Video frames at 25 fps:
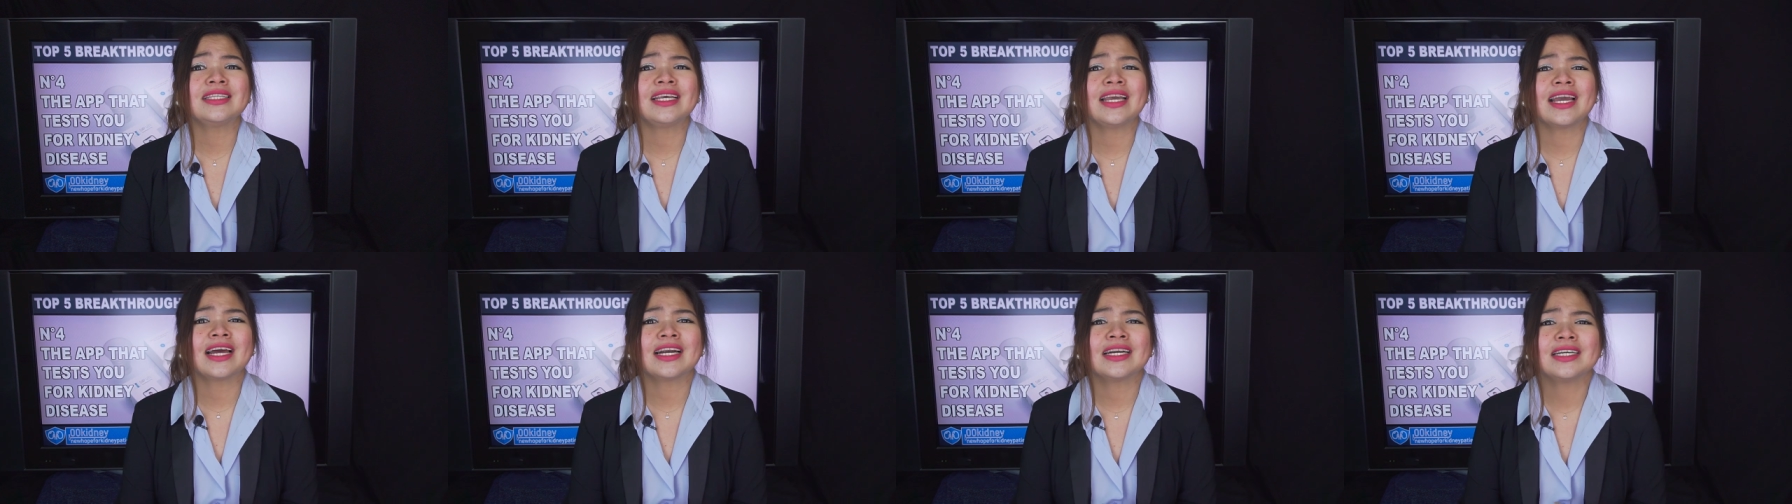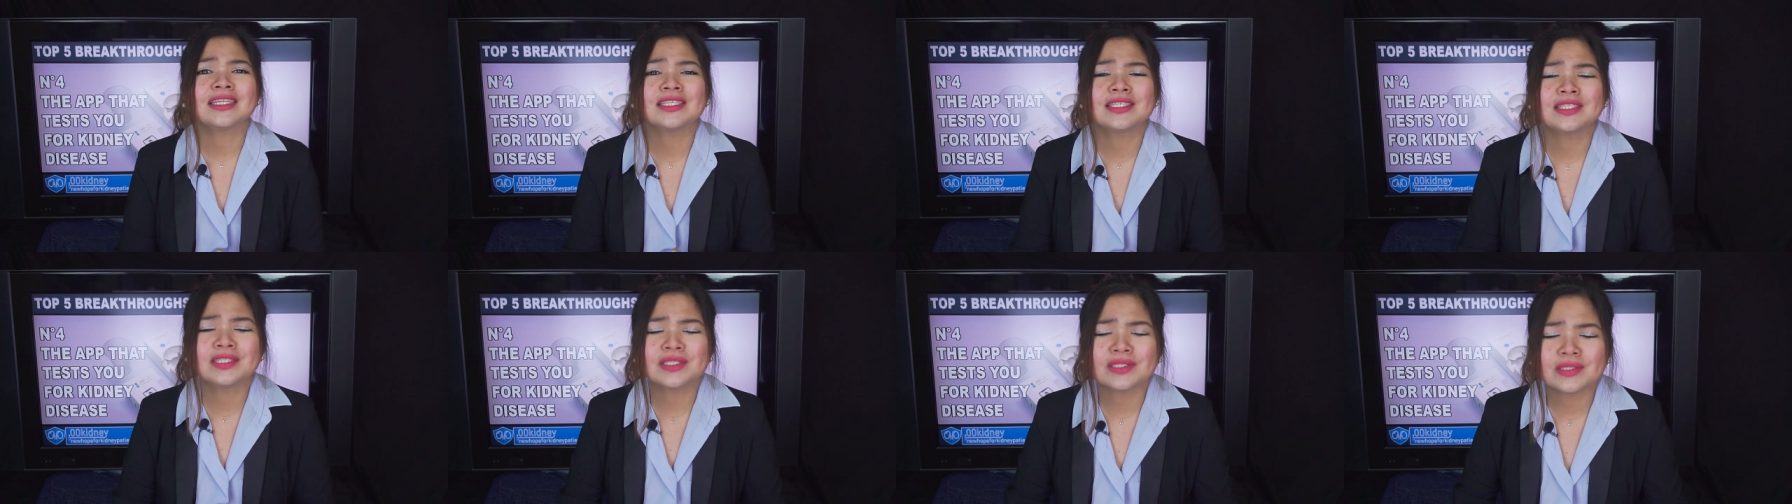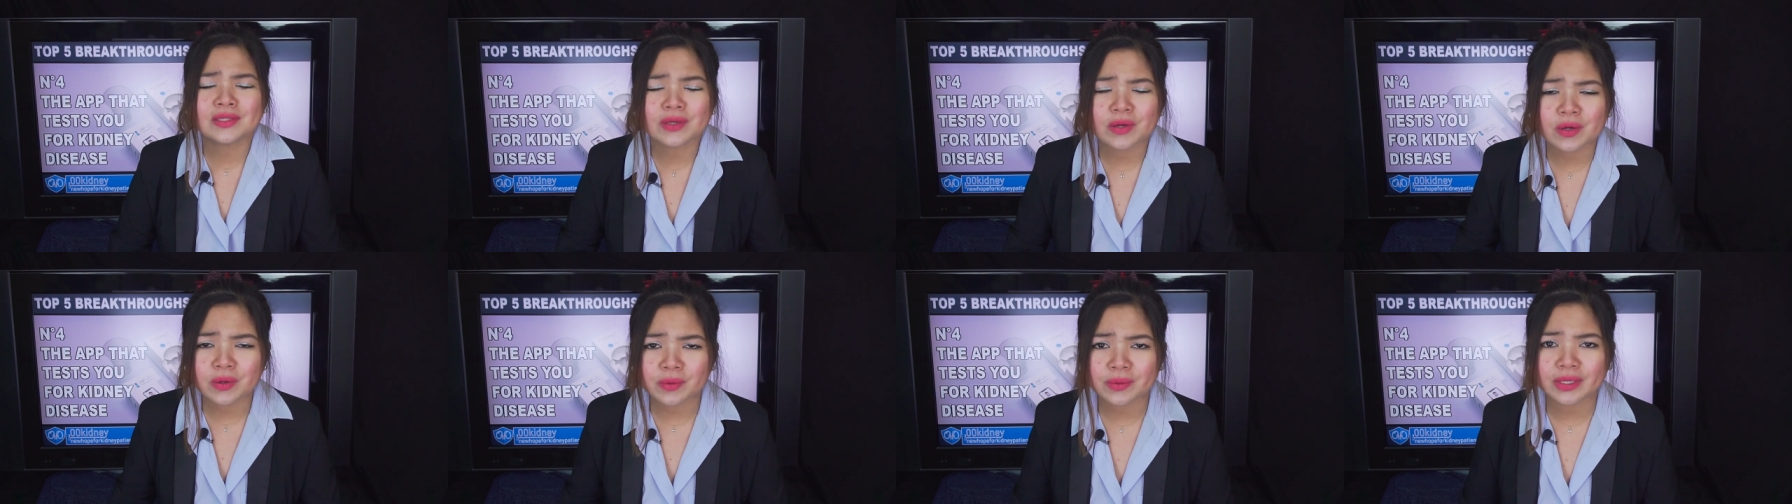they are
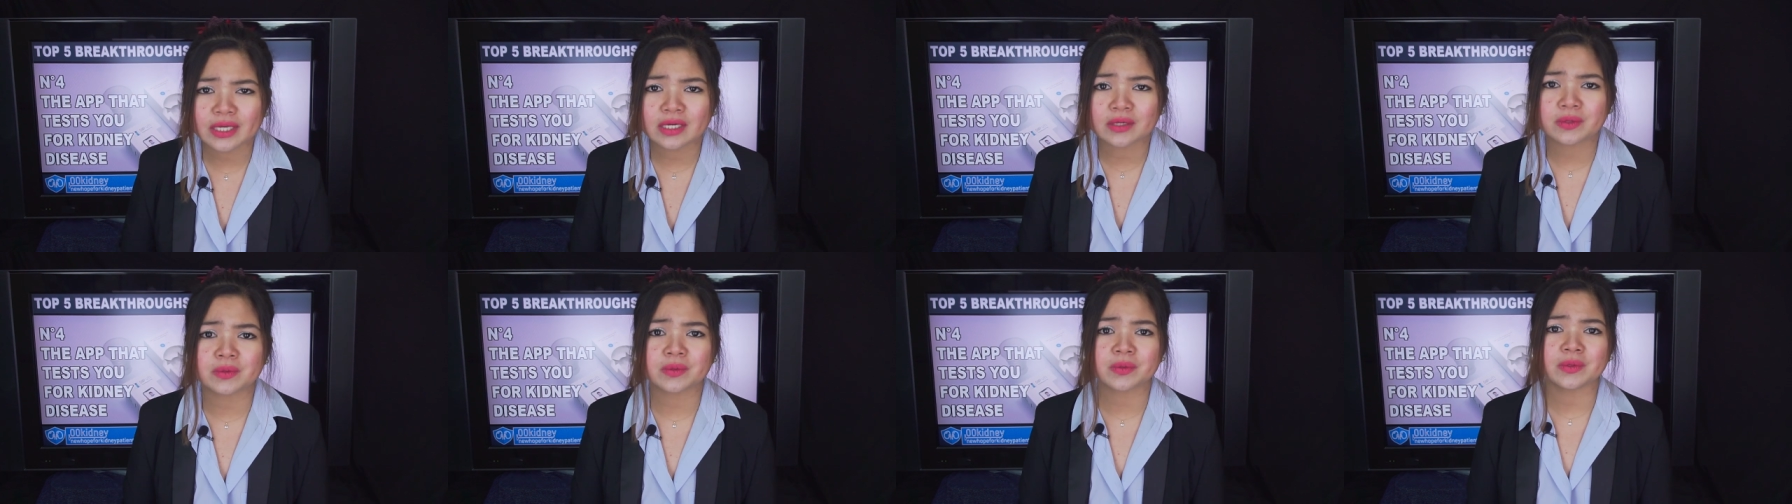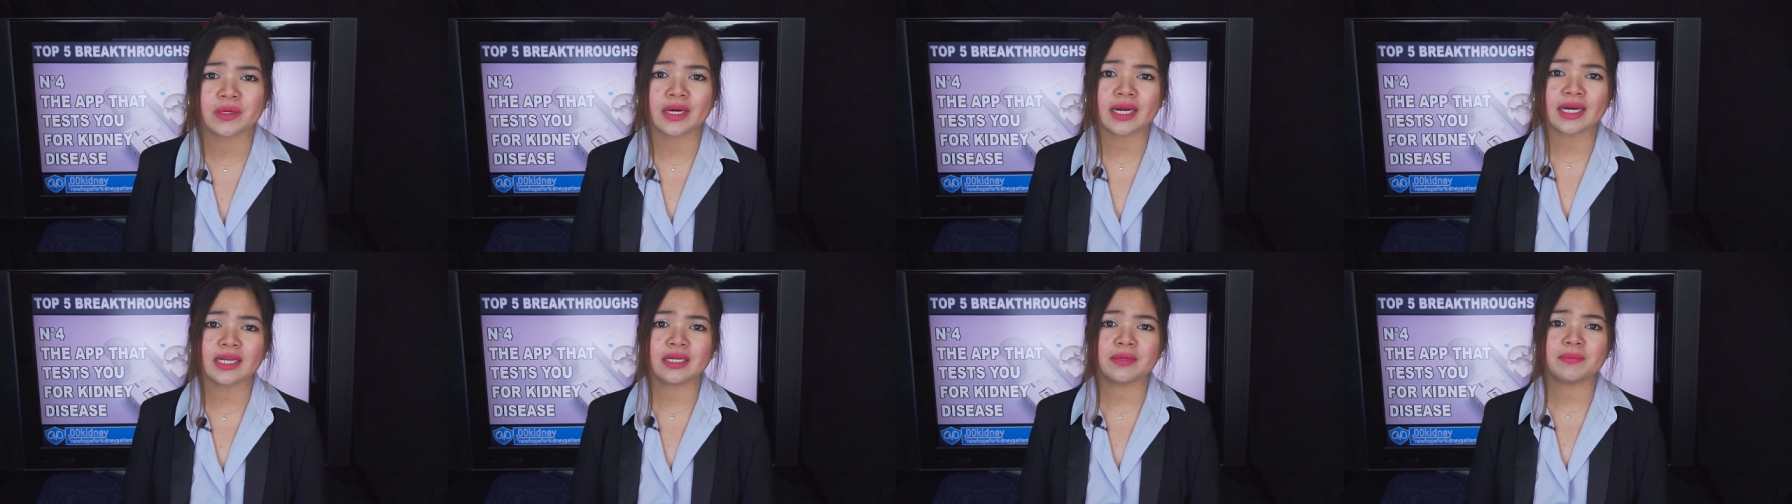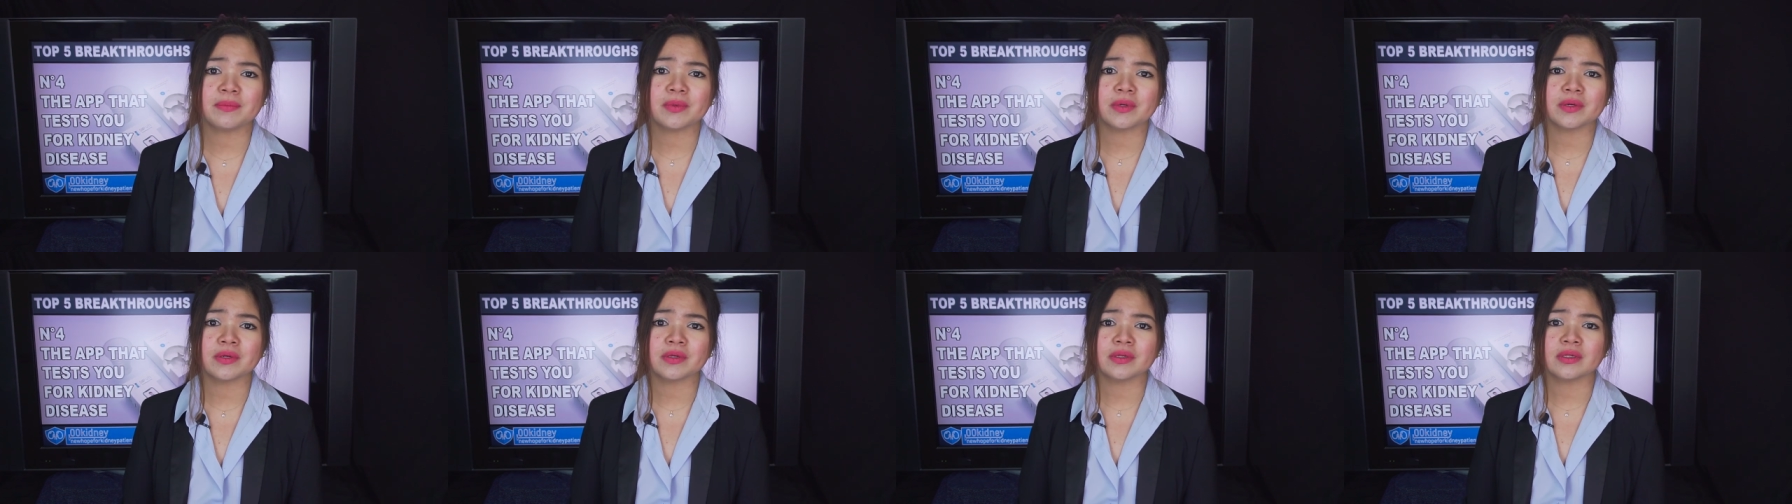so
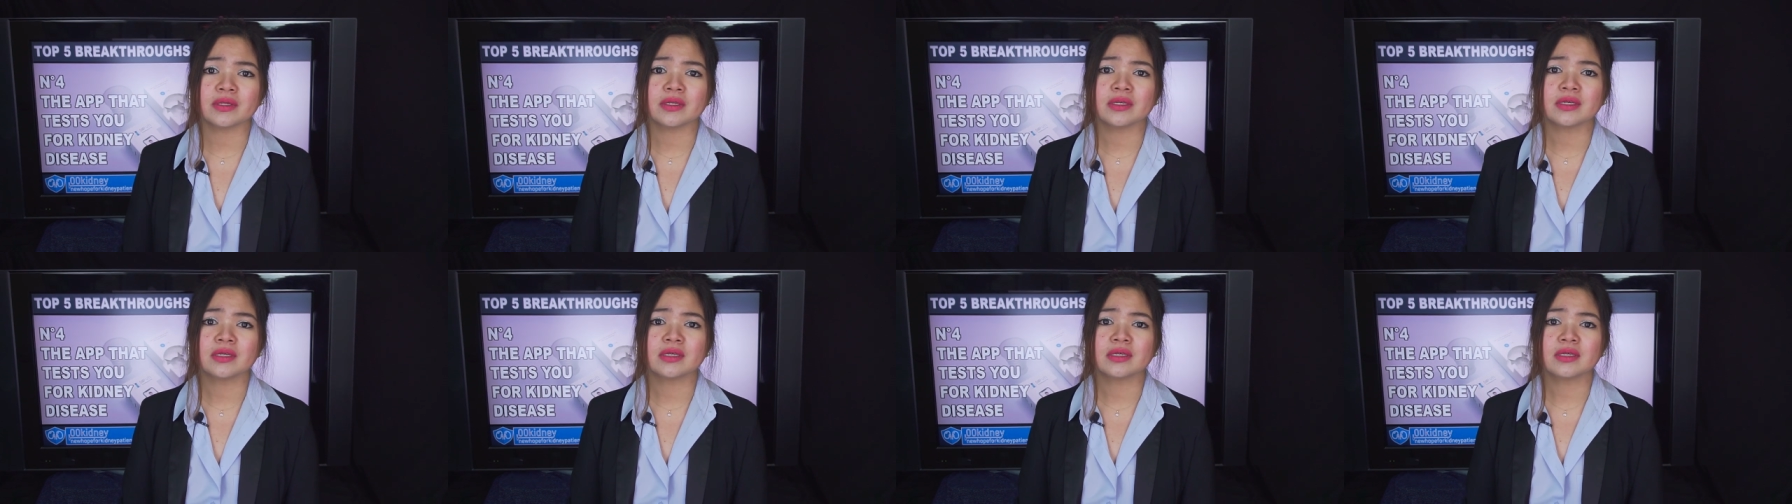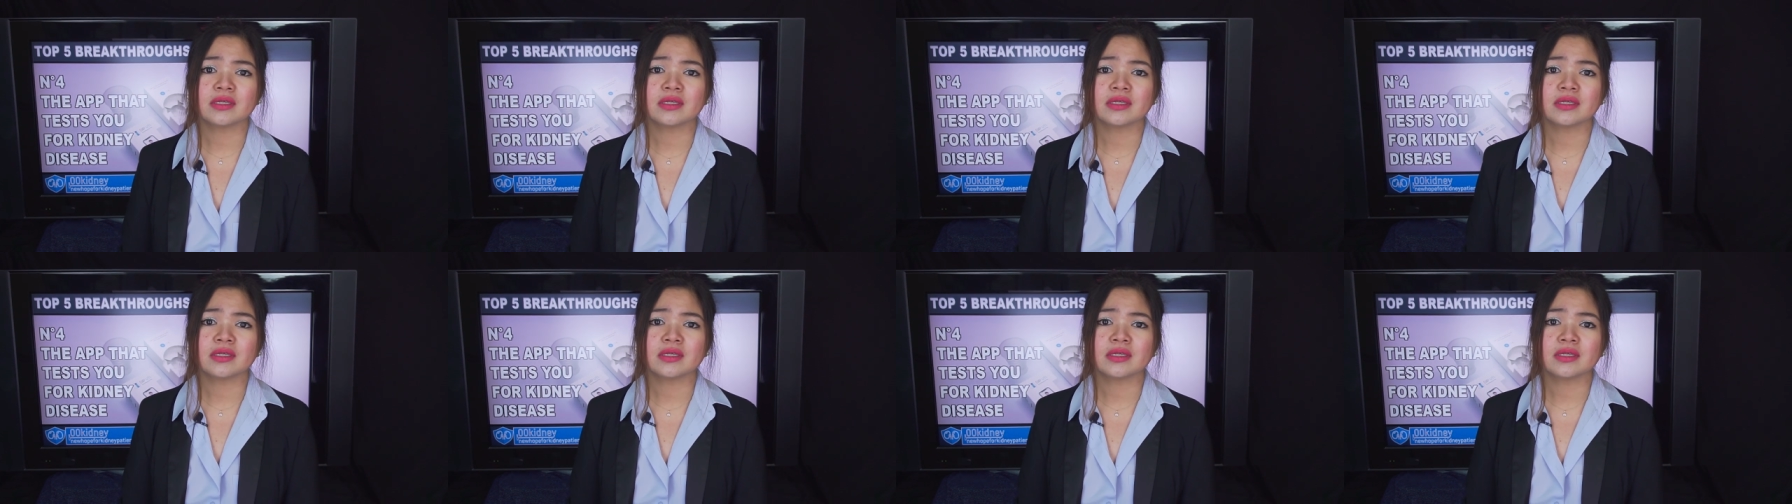incredible.